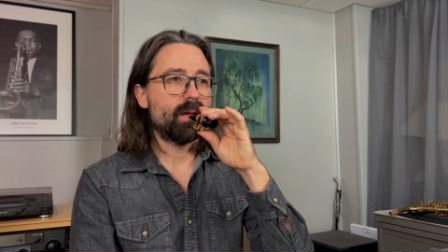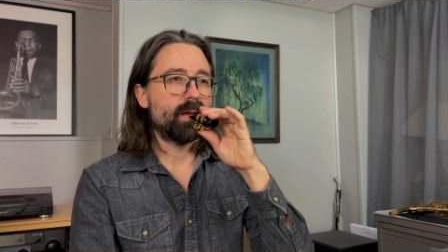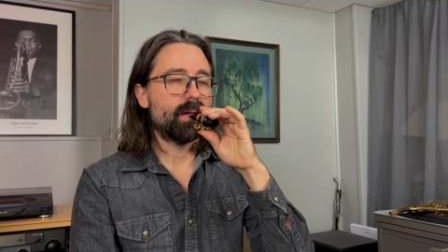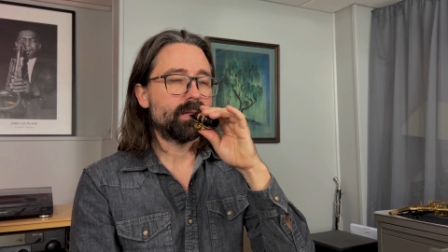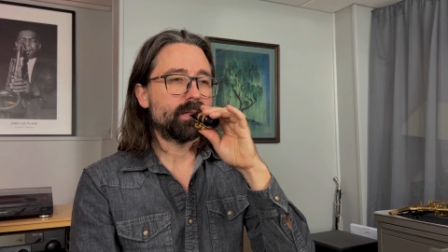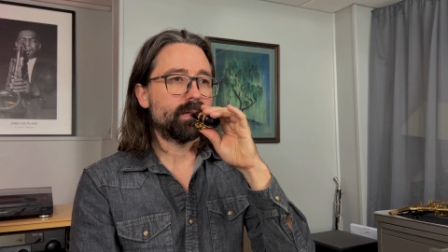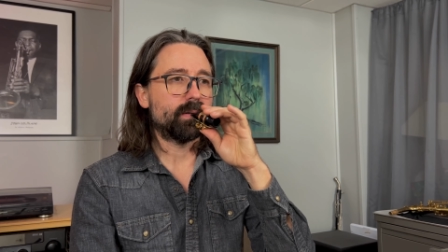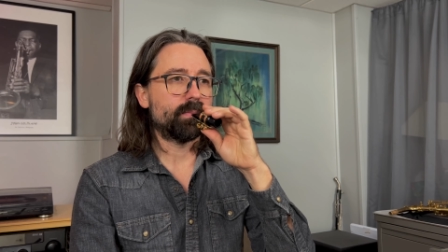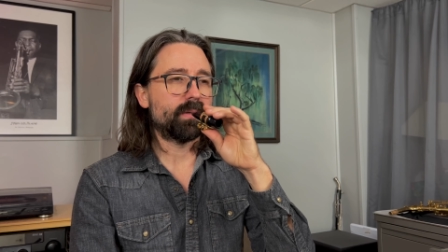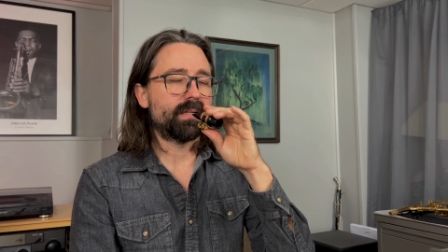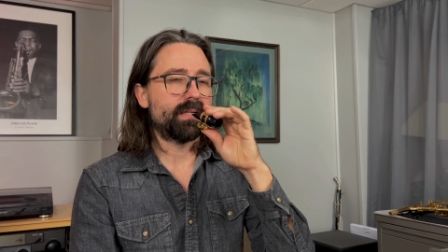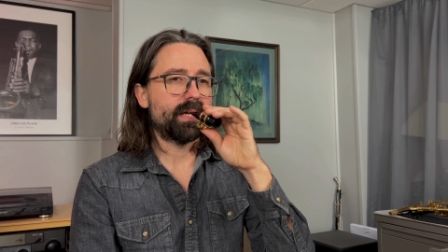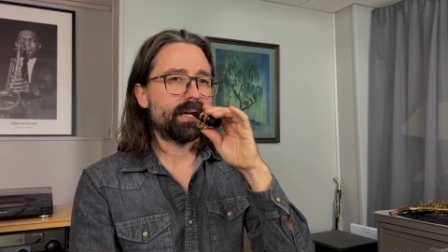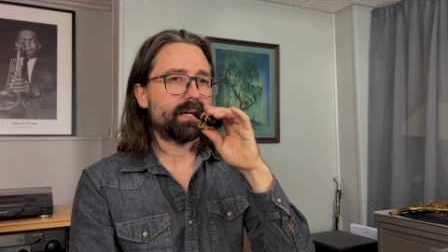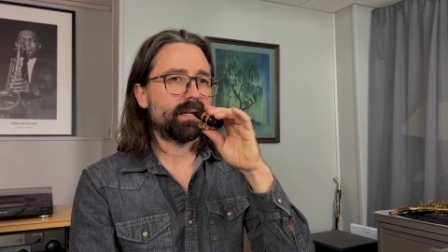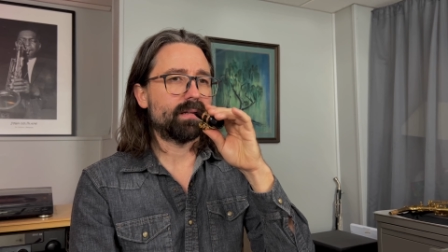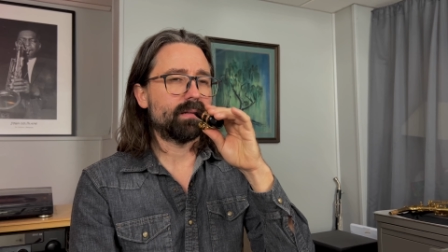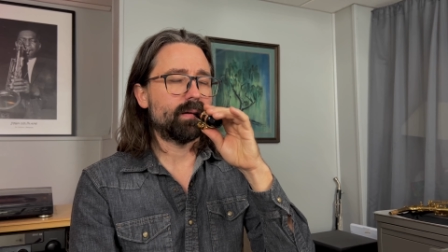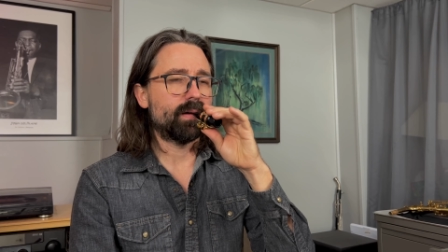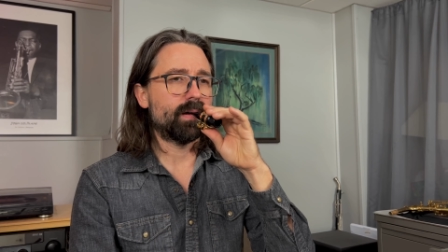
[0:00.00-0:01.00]
So I'm going to take
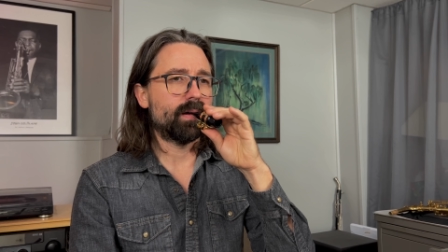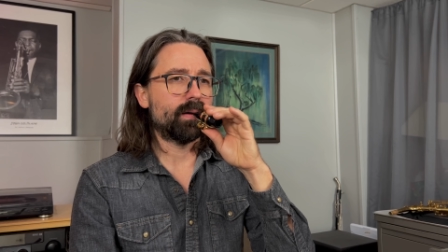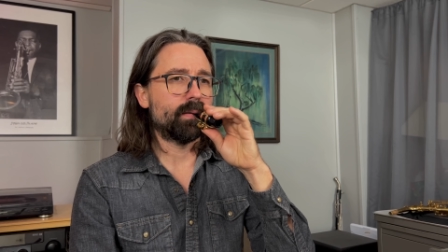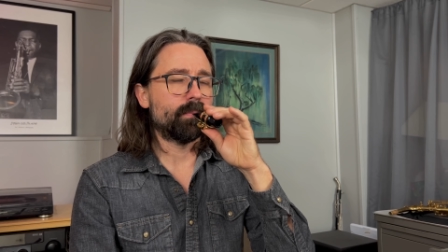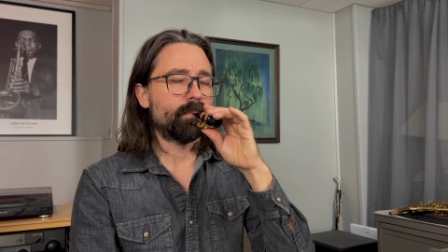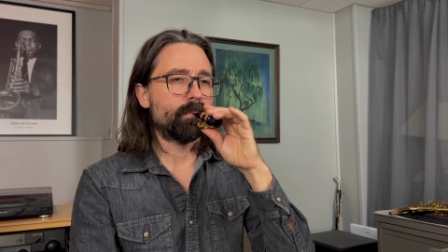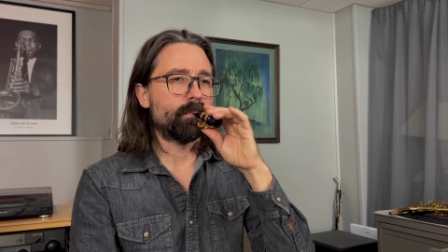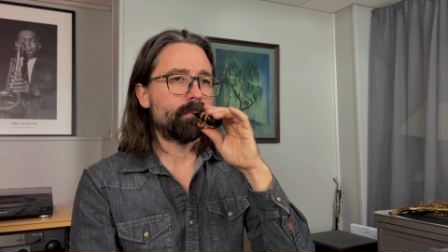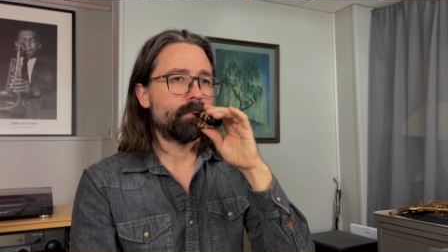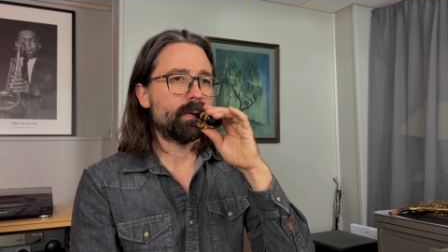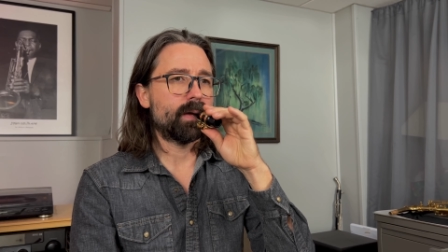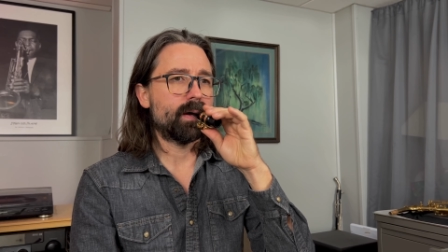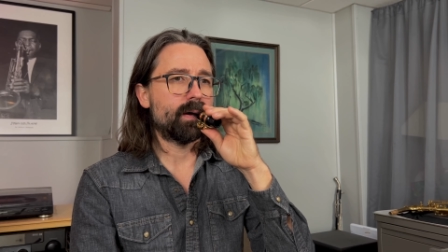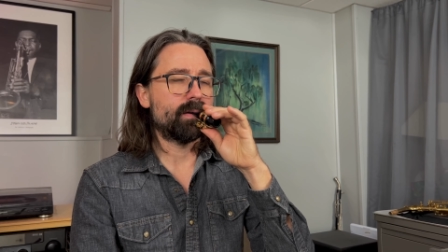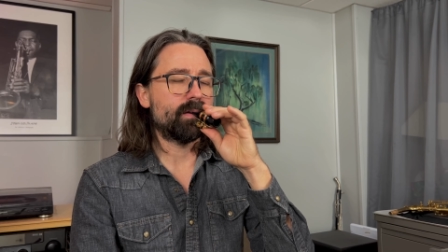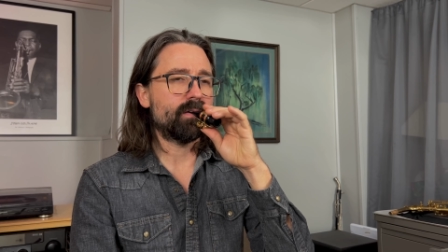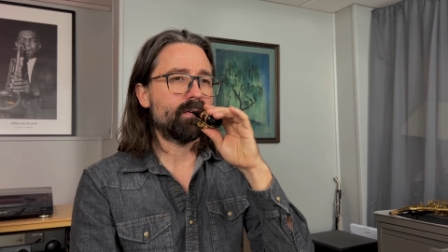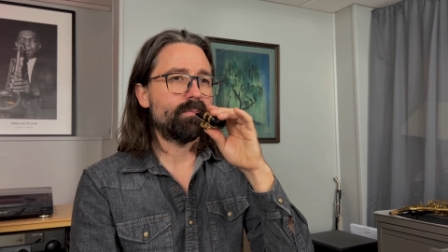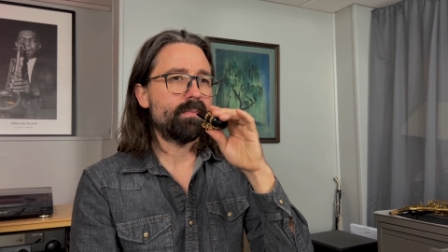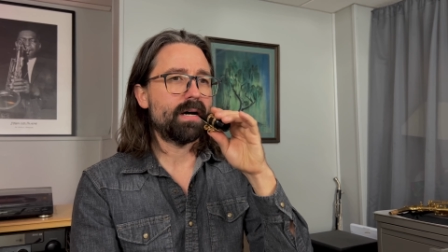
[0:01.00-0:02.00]

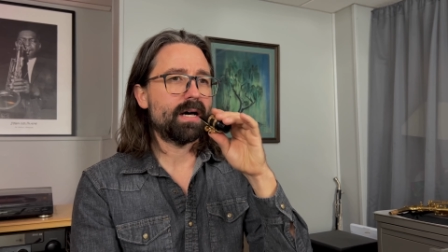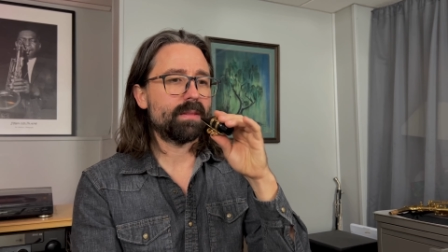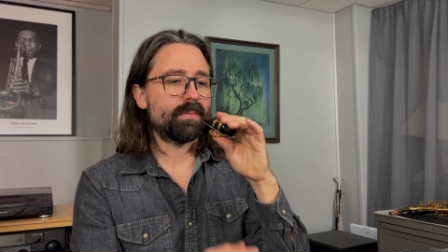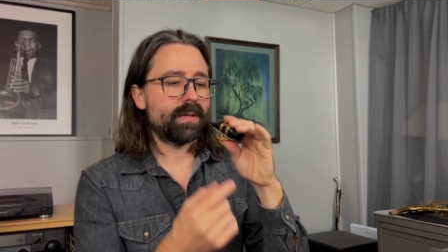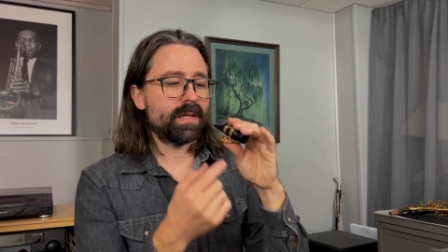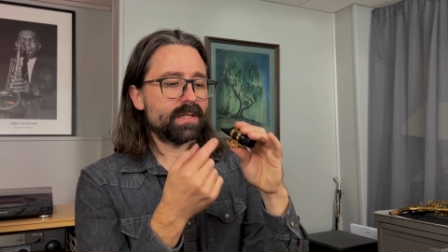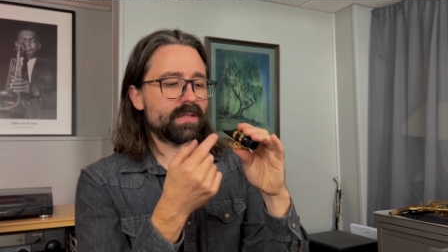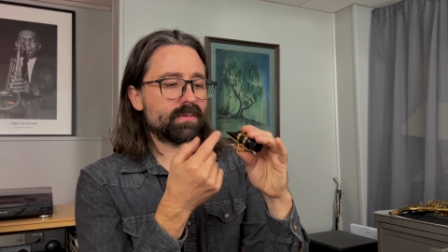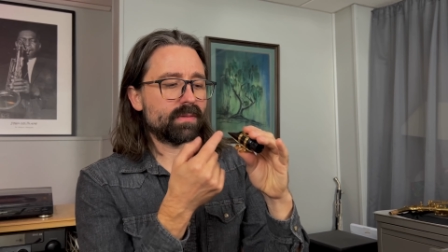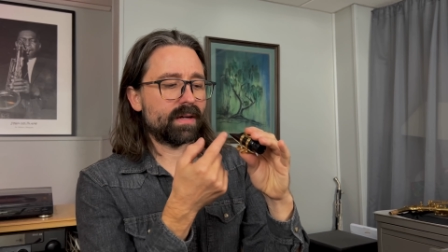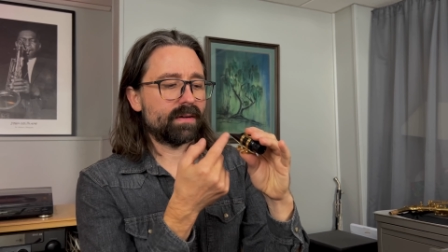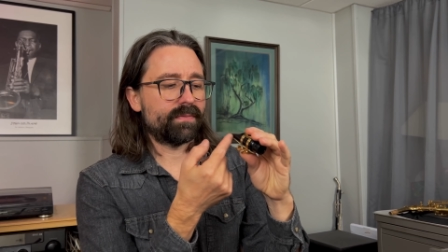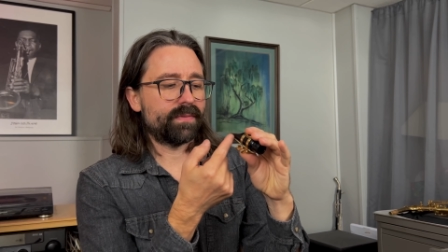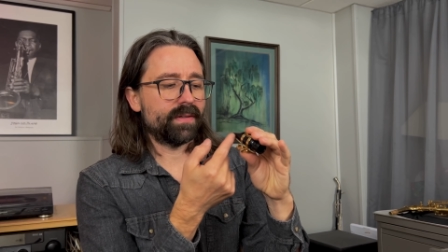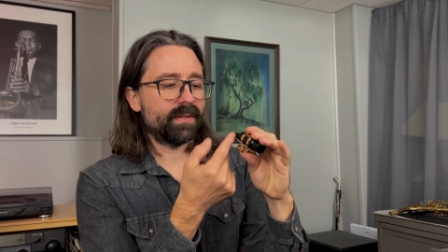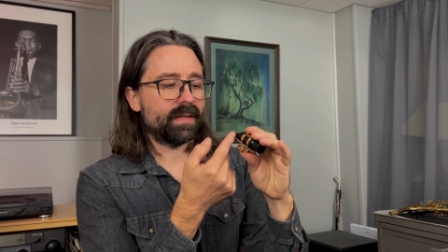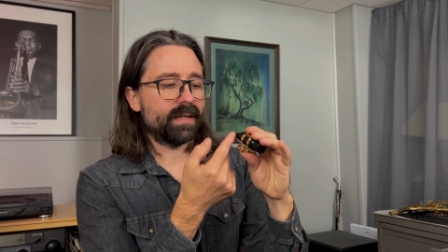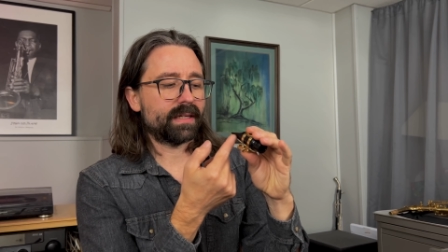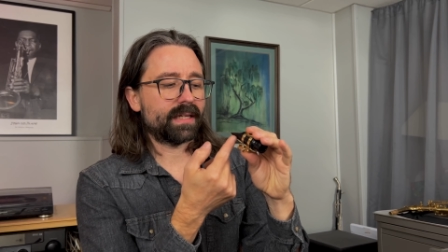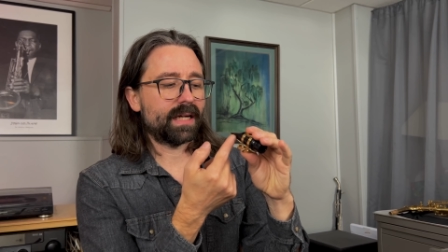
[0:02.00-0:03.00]
enough mouthpiece to where I
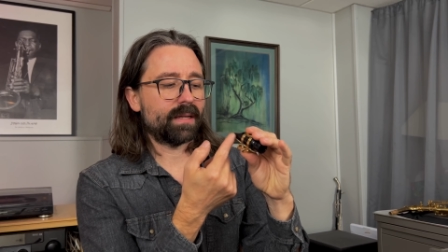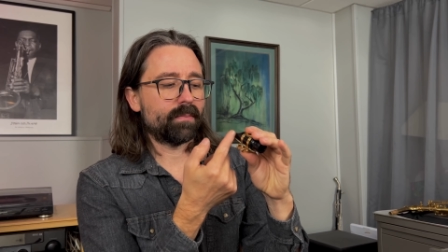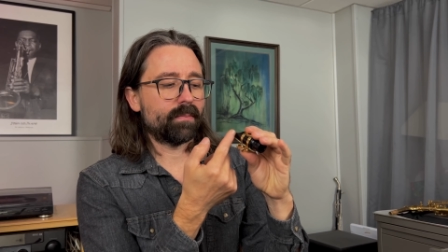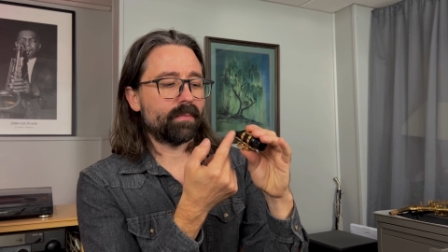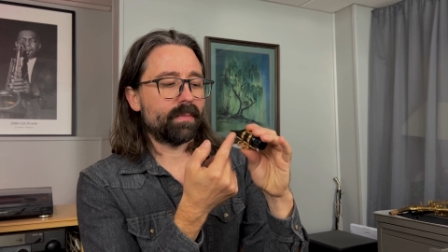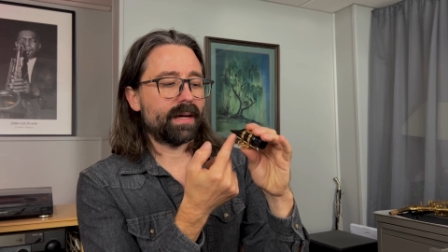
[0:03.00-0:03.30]
feel like I'm